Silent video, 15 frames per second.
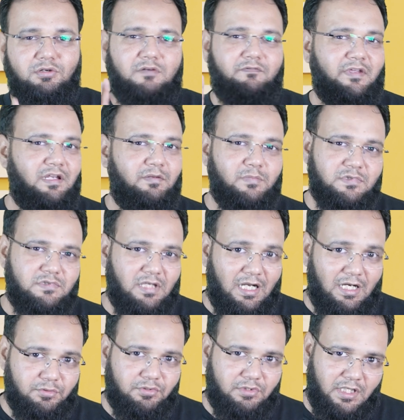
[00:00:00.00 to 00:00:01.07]
you are very much
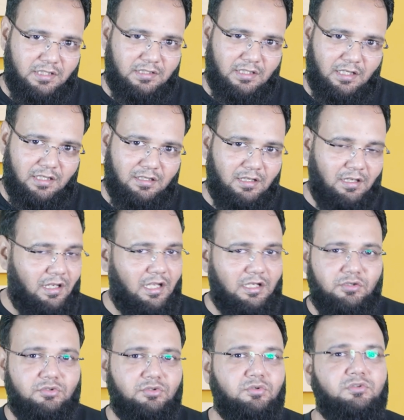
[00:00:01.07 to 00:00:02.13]
outdated
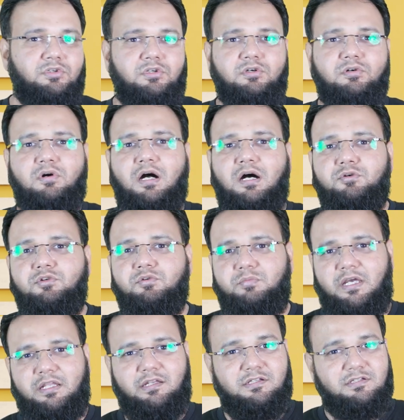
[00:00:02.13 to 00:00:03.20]
and you don't know how to
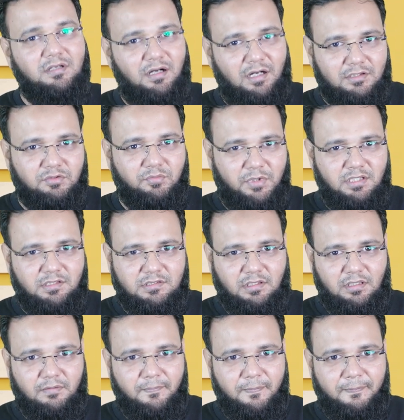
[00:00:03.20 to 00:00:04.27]
manage automation.